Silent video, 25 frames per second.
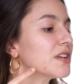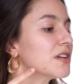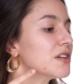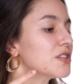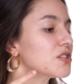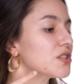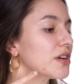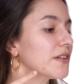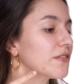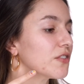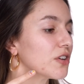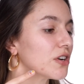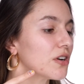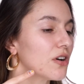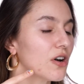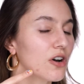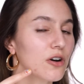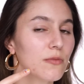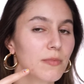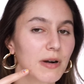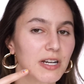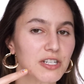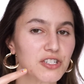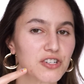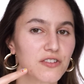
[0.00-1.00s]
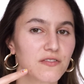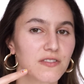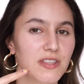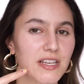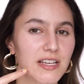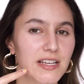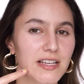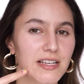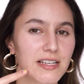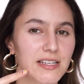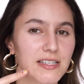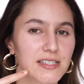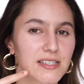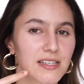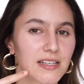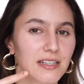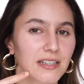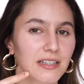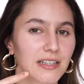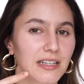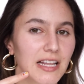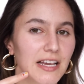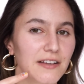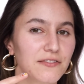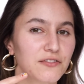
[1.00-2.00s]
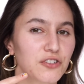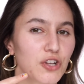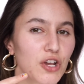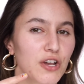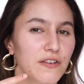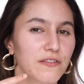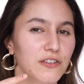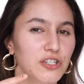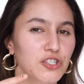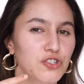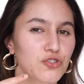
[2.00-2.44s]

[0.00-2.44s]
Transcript: So I've got a whole bunch of these leftover